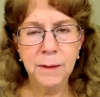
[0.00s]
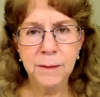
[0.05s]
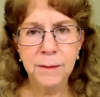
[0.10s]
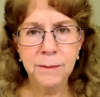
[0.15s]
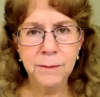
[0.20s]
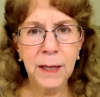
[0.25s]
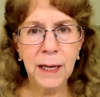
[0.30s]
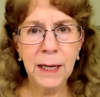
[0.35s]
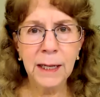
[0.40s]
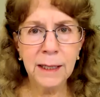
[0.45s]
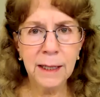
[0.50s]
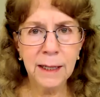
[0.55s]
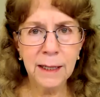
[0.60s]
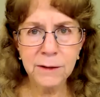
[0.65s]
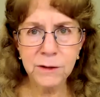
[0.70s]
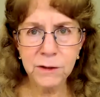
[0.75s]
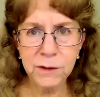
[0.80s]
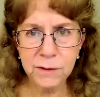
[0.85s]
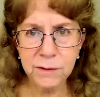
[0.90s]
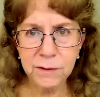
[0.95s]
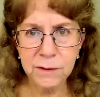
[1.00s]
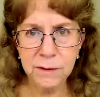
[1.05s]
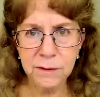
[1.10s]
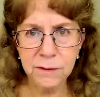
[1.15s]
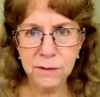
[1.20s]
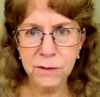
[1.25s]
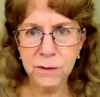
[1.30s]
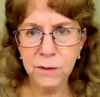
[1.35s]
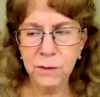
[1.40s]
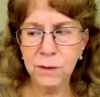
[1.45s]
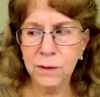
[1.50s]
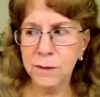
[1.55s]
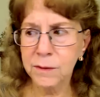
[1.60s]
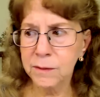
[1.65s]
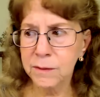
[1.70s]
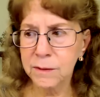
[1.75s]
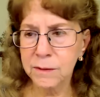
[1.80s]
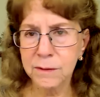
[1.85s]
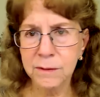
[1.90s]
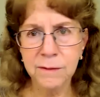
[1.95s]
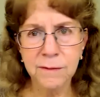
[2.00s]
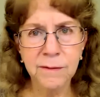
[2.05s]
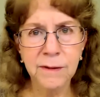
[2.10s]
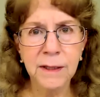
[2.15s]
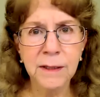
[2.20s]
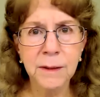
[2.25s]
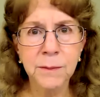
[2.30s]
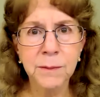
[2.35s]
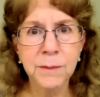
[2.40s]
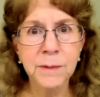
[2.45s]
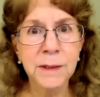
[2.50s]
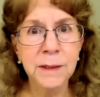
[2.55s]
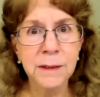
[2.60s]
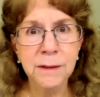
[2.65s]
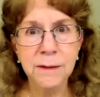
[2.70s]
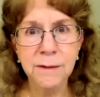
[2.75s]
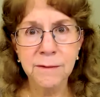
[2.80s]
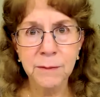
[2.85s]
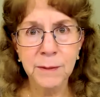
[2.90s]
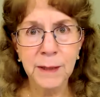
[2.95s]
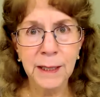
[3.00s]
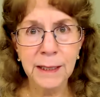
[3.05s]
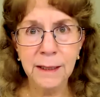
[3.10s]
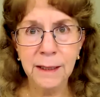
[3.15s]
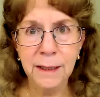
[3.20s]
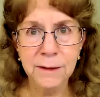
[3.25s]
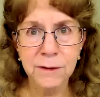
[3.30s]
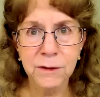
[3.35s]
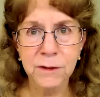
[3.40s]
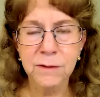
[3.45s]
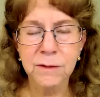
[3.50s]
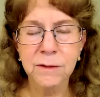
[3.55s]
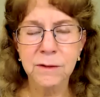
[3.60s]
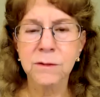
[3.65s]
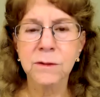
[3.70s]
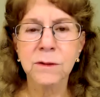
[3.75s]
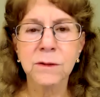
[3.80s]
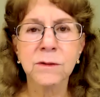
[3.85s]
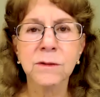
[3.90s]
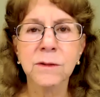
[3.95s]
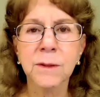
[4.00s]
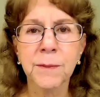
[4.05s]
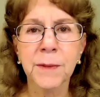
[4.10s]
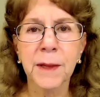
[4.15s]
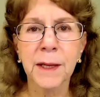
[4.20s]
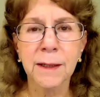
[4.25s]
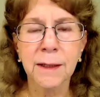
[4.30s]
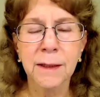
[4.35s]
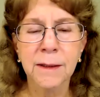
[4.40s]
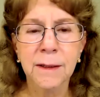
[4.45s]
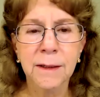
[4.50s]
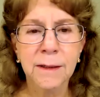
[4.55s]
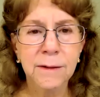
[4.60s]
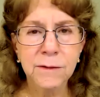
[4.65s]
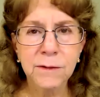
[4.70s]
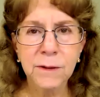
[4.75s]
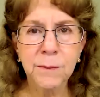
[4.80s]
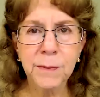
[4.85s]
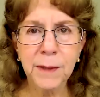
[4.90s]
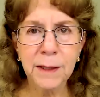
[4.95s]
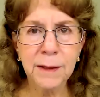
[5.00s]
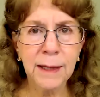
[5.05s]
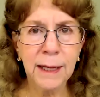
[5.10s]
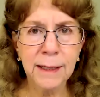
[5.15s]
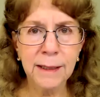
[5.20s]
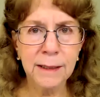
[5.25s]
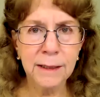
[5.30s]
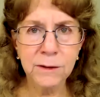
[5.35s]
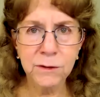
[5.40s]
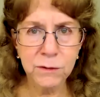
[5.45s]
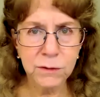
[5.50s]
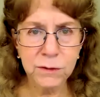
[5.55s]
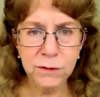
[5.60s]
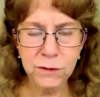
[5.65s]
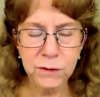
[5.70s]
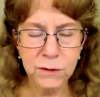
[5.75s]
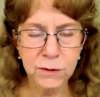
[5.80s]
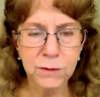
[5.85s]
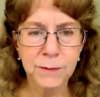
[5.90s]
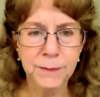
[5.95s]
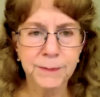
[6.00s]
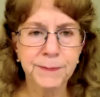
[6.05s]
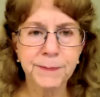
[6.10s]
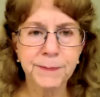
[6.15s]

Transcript: my consciousness or the development of my consciousness or something that interests you.